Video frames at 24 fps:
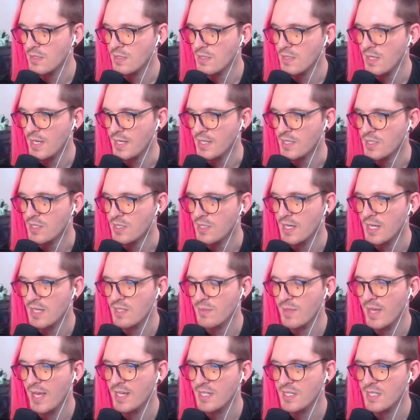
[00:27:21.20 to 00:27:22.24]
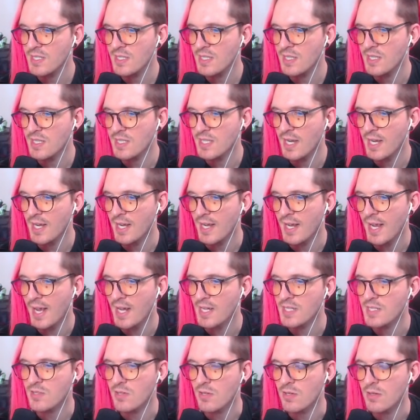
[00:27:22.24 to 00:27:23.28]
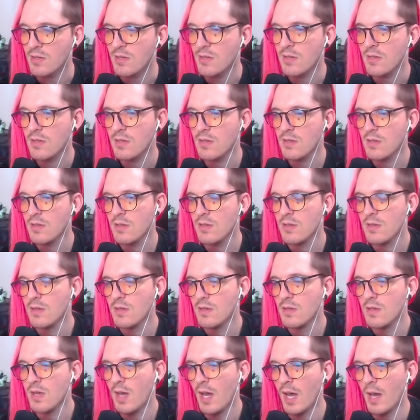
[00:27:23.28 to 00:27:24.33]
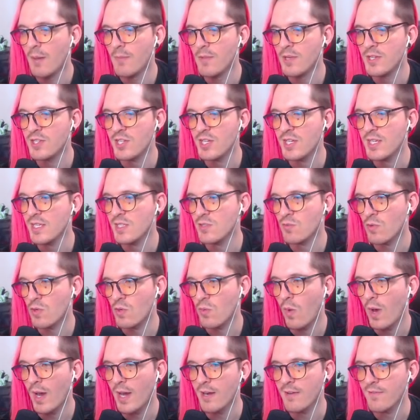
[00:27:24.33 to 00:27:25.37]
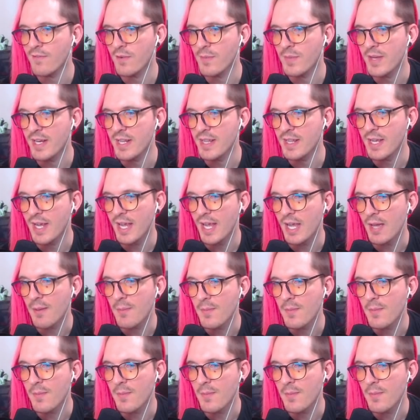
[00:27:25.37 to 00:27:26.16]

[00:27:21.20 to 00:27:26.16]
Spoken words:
Nice. So that gives me access to the second castle. Which is required for beating the game.